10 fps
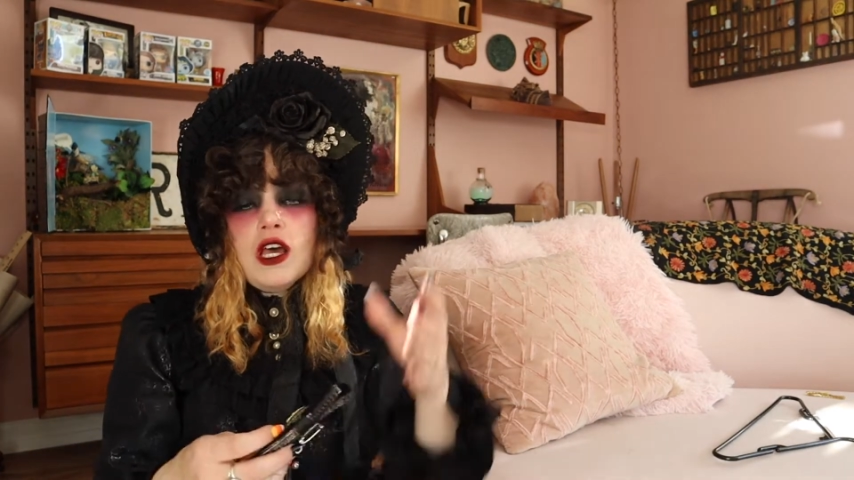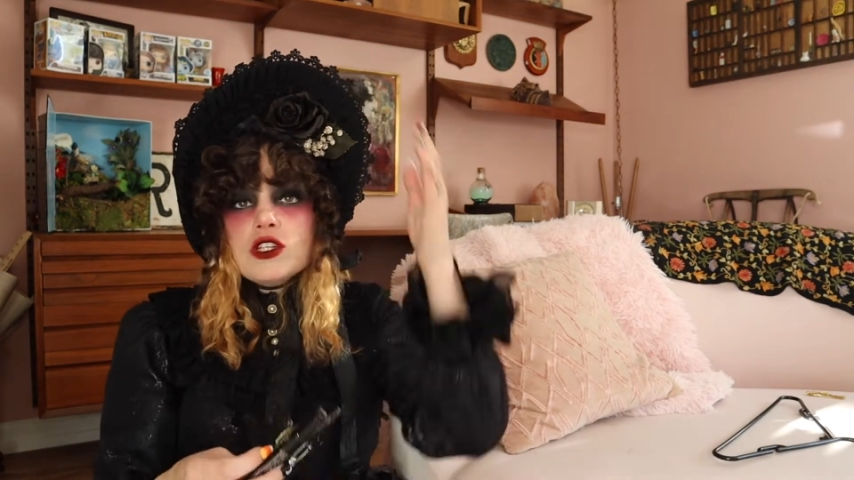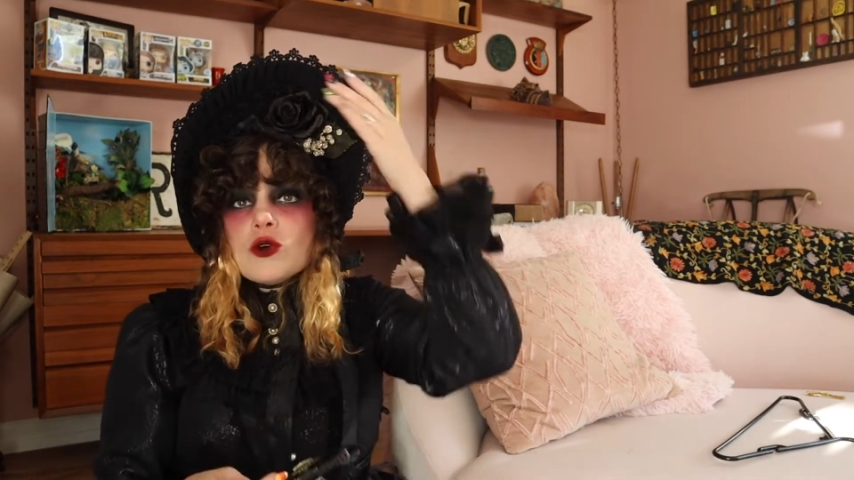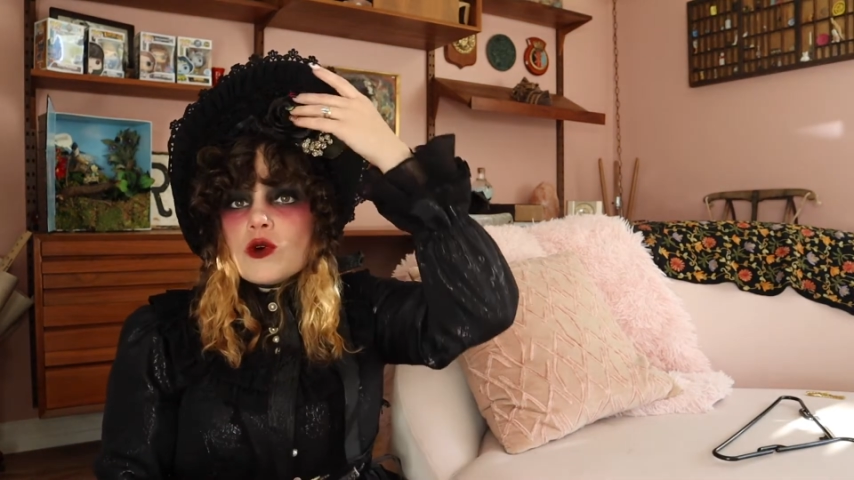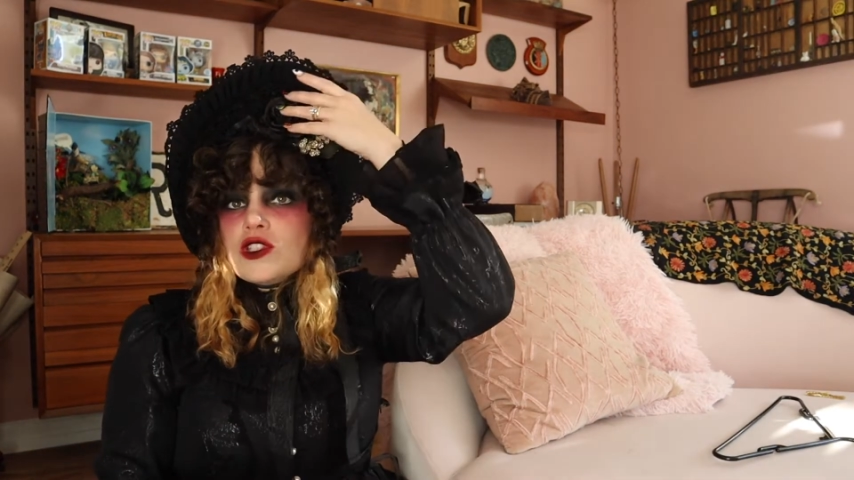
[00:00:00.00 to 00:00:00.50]

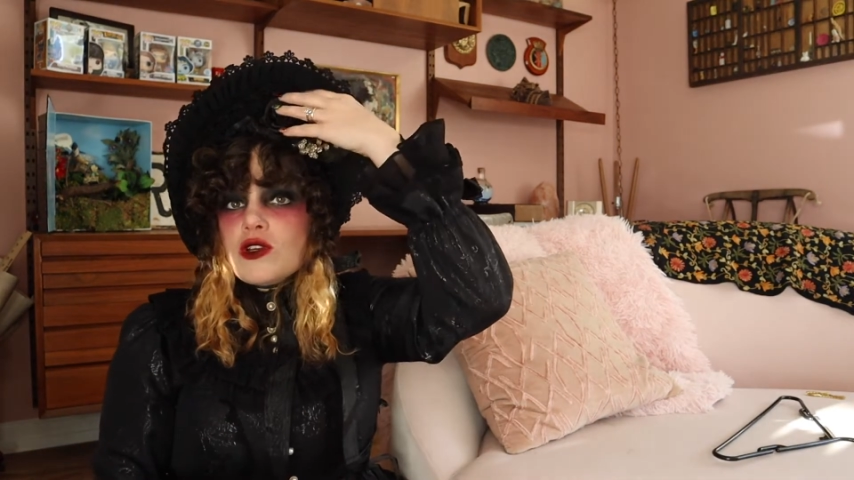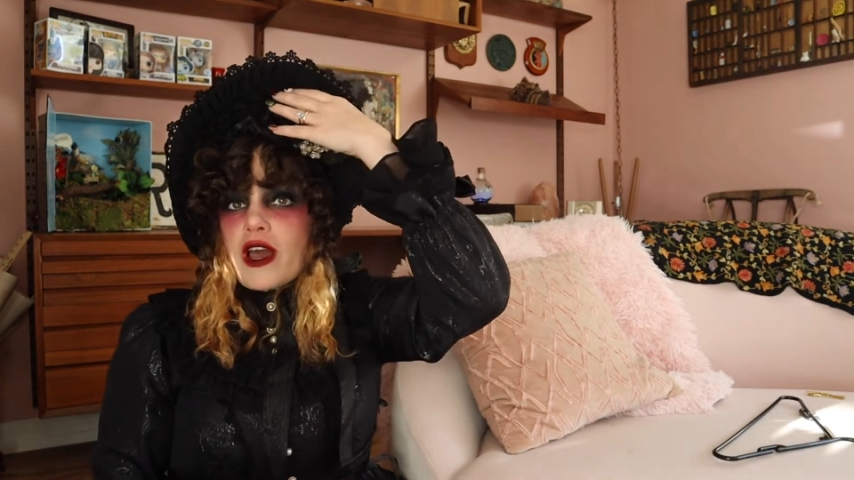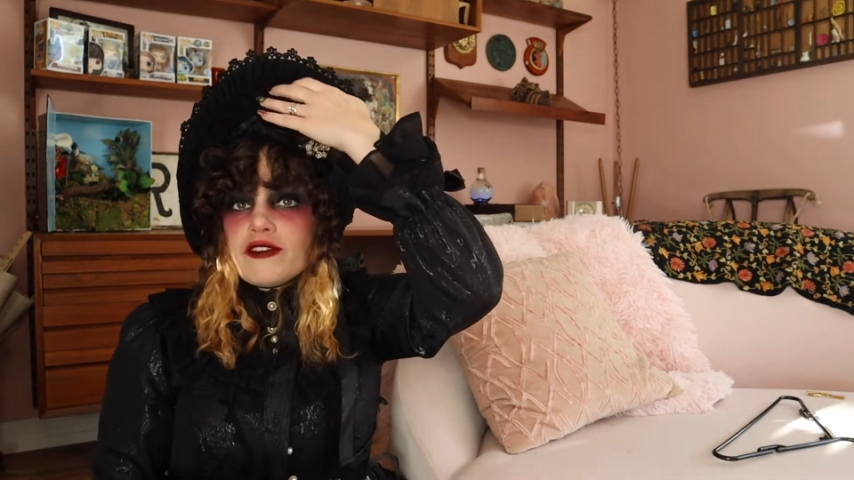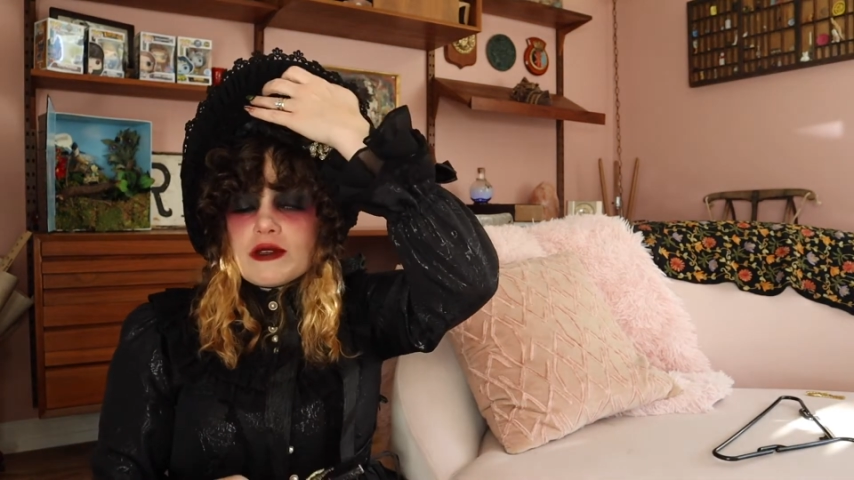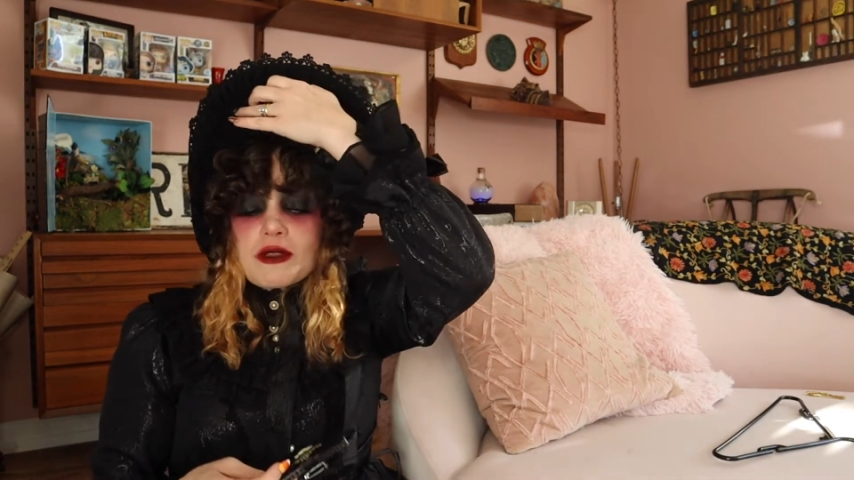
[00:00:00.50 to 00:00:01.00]
So once you
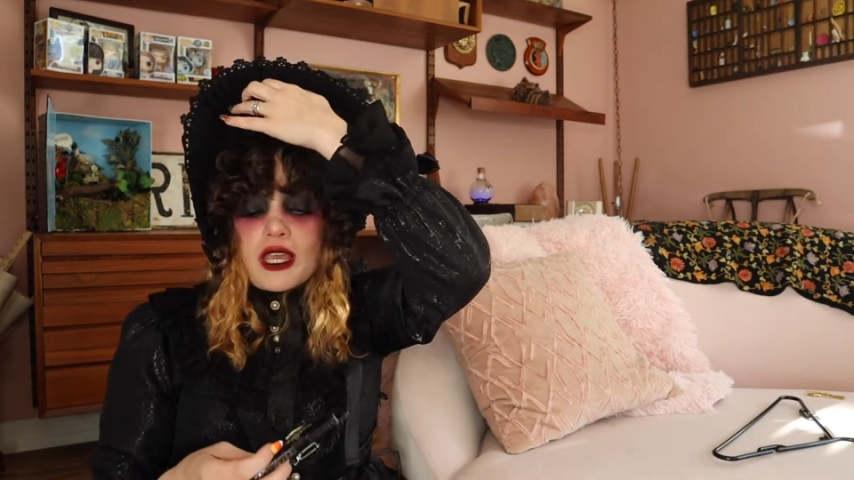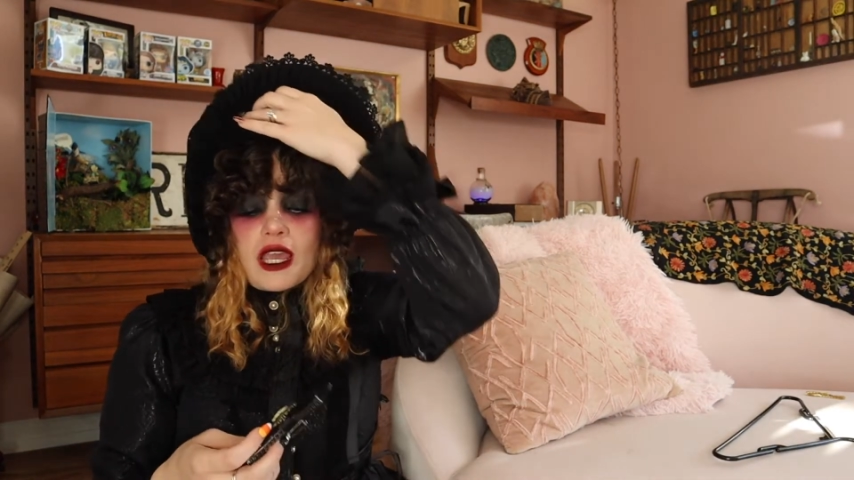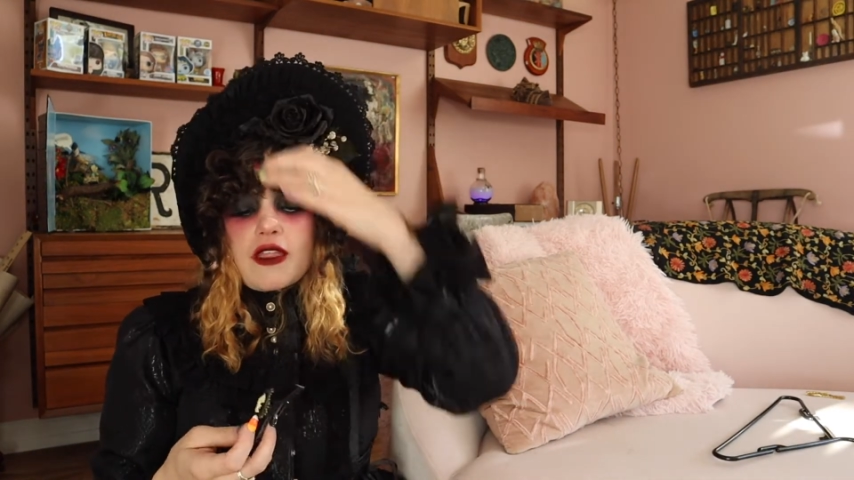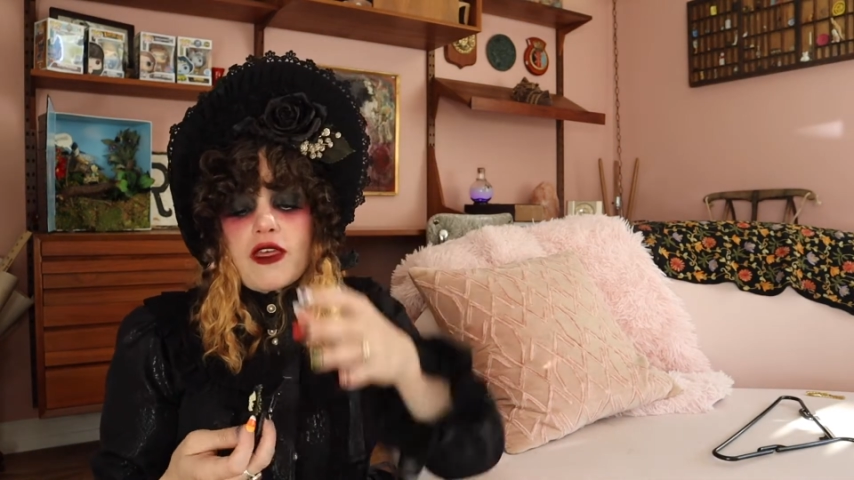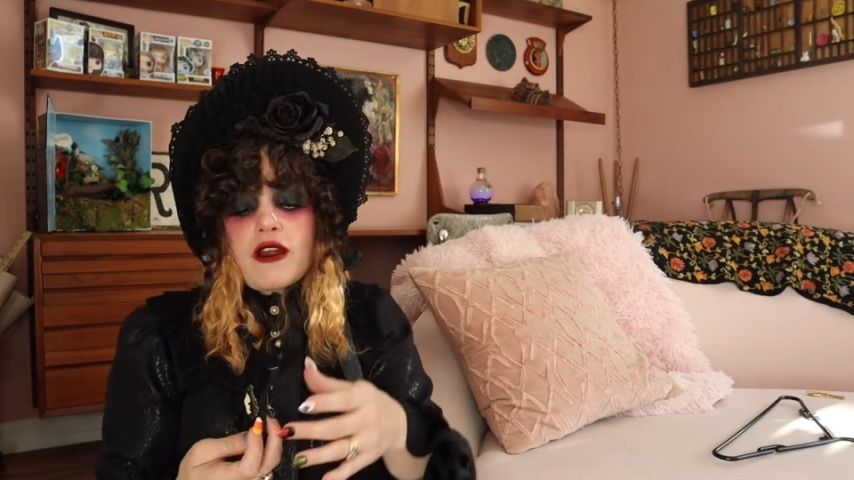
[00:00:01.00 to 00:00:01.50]
have something
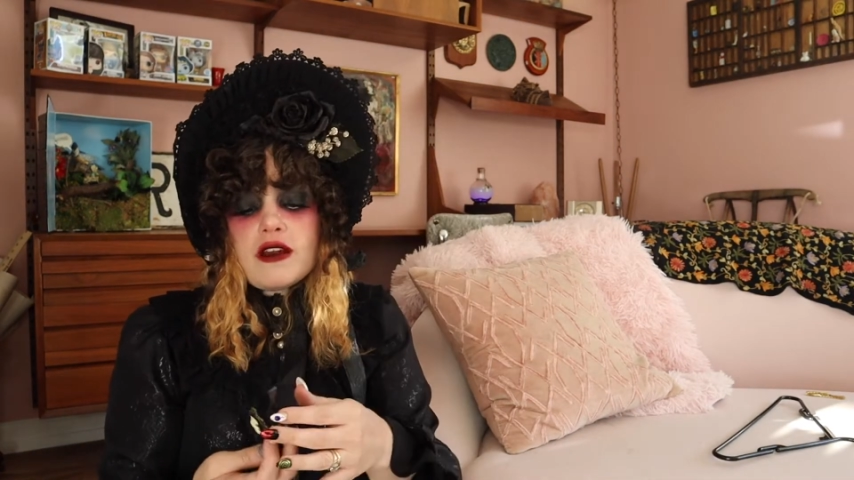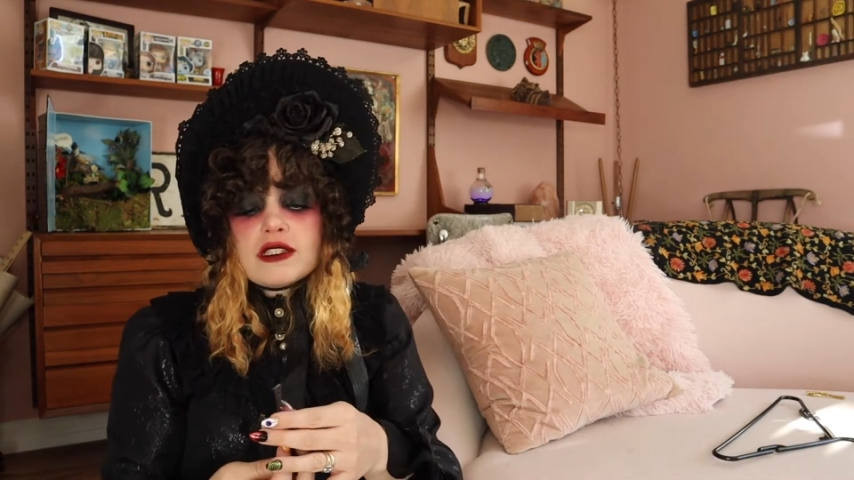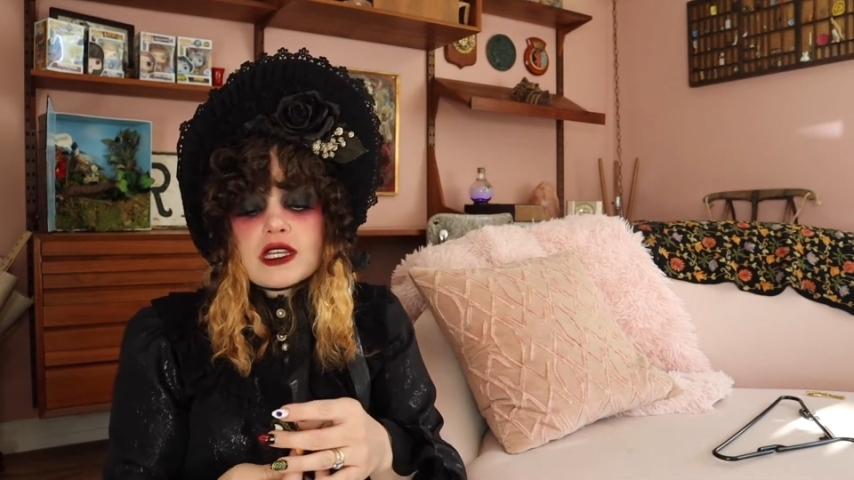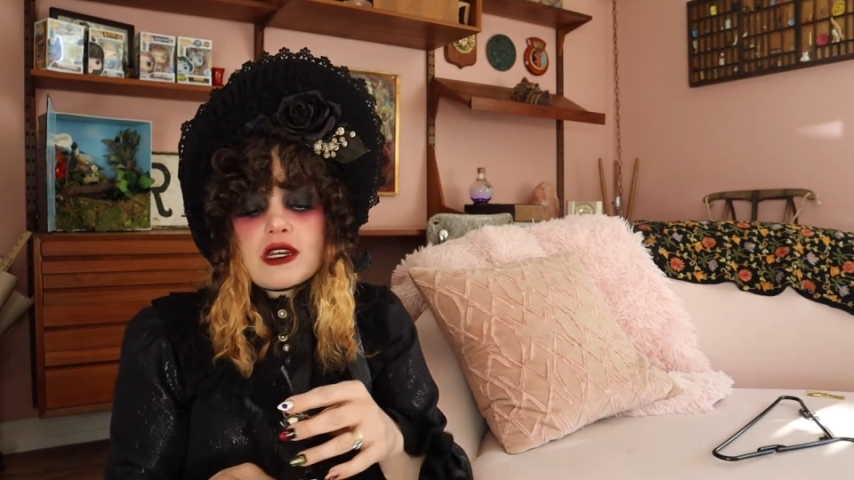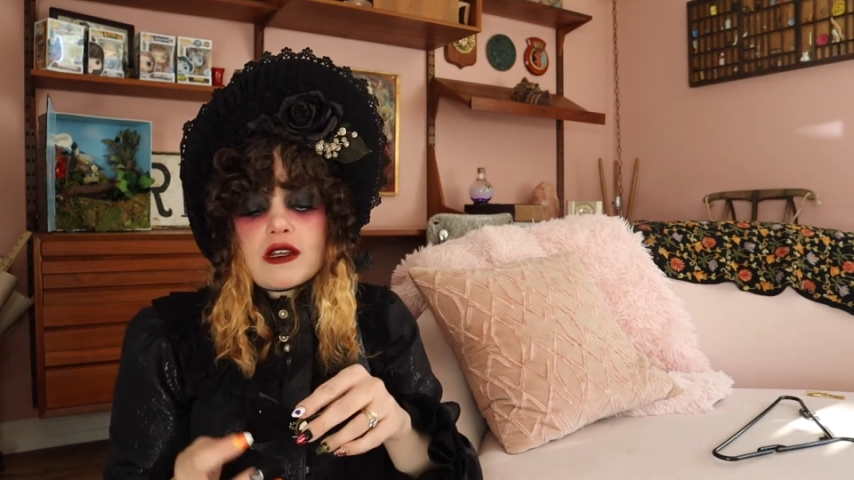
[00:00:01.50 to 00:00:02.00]
in there,
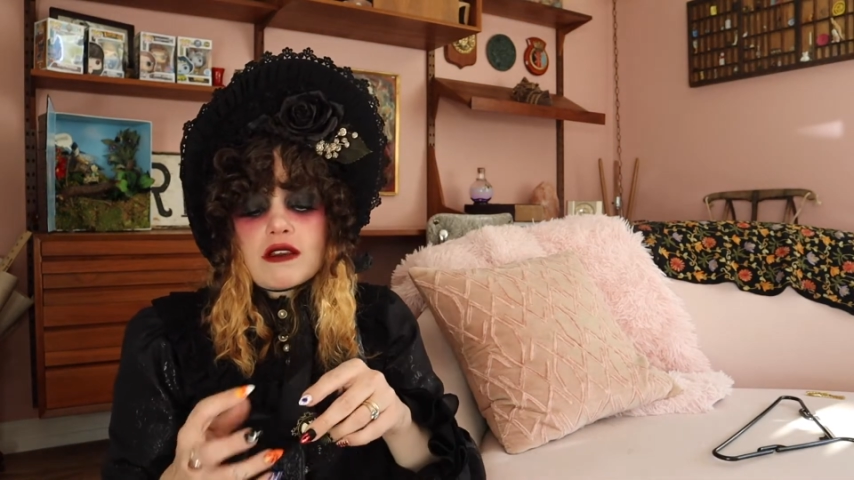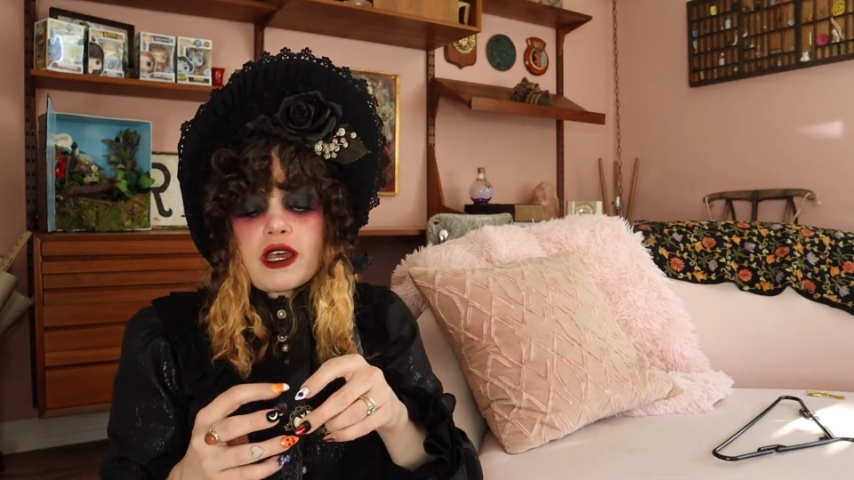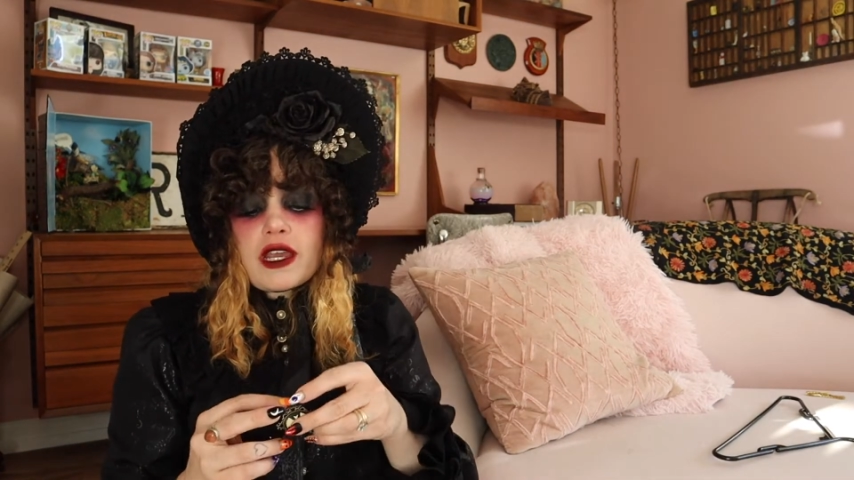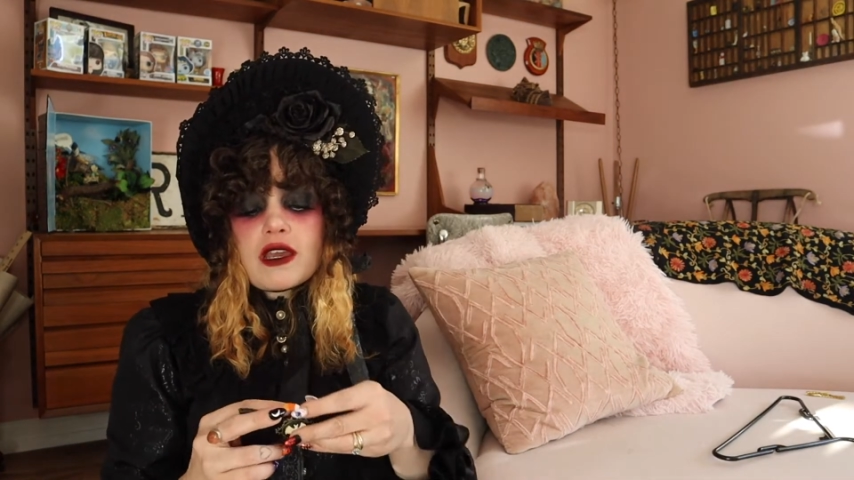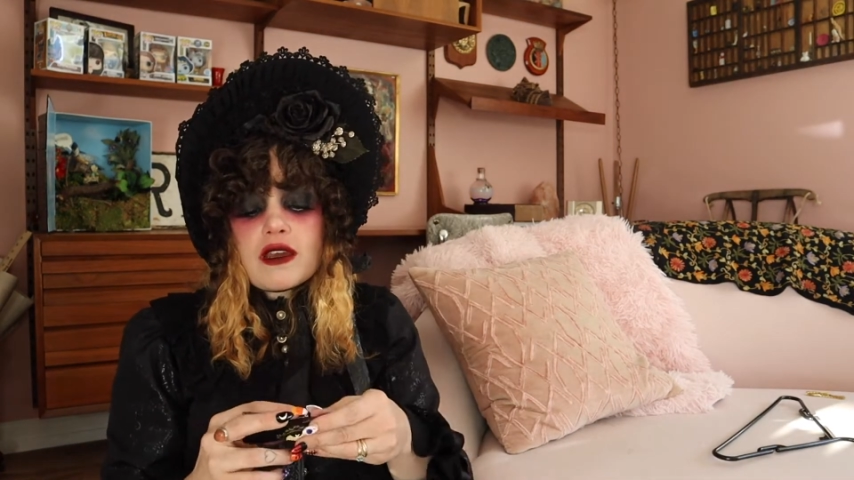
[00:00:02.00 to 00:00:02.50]
it's gonna like